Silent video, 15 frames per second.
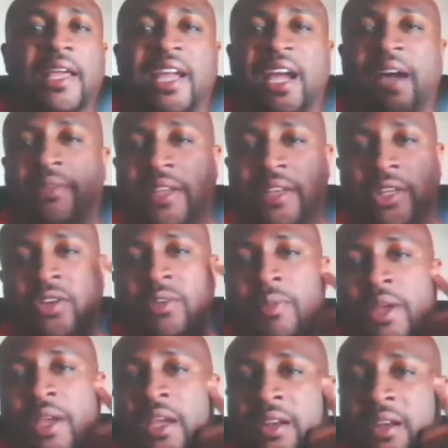I got to hang out
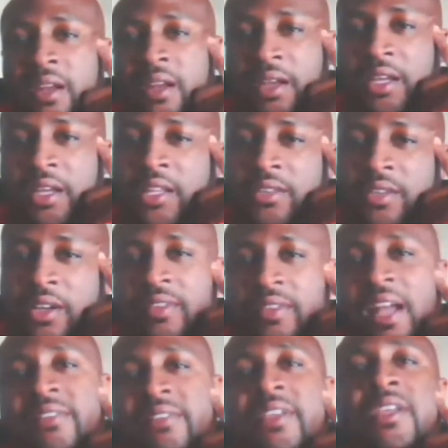with that dude, man.
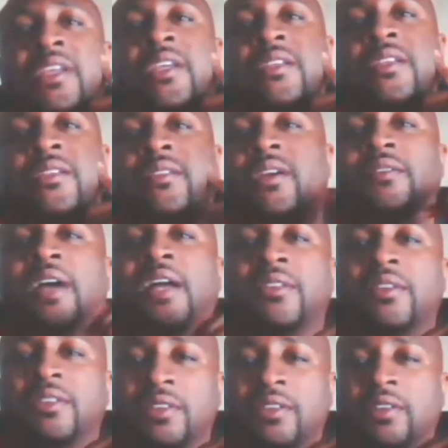He took us out to eat,
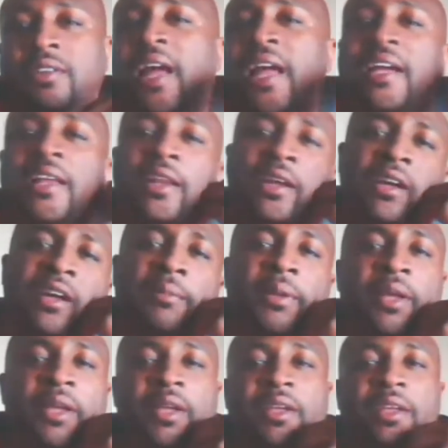took us out to this little
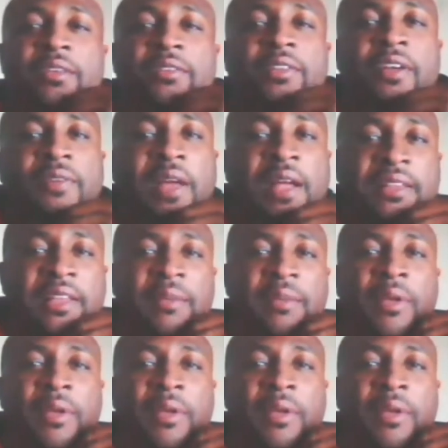nightclub and stuff like